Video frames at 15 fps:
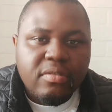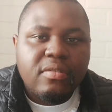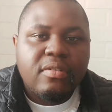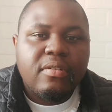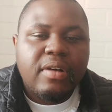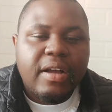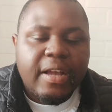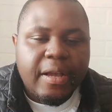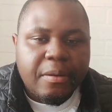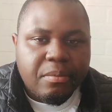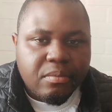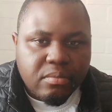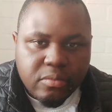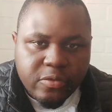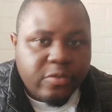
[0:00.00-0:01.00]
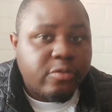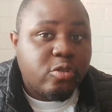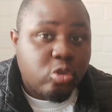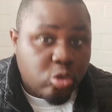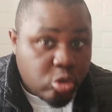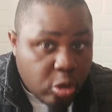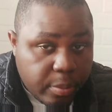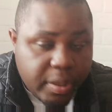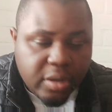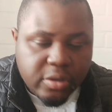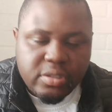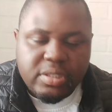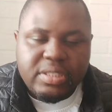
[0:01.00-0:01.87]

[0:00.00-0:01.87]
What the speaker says: even to normal, you understand.